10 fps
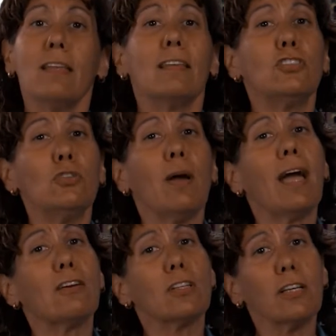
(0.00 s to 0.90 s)
that you
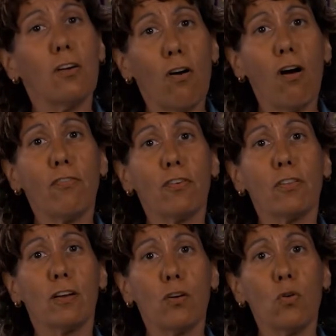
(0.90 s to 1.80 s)
actually offer
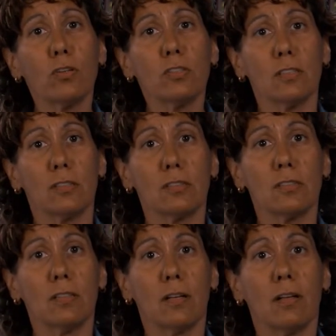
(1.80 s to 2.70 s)
the courses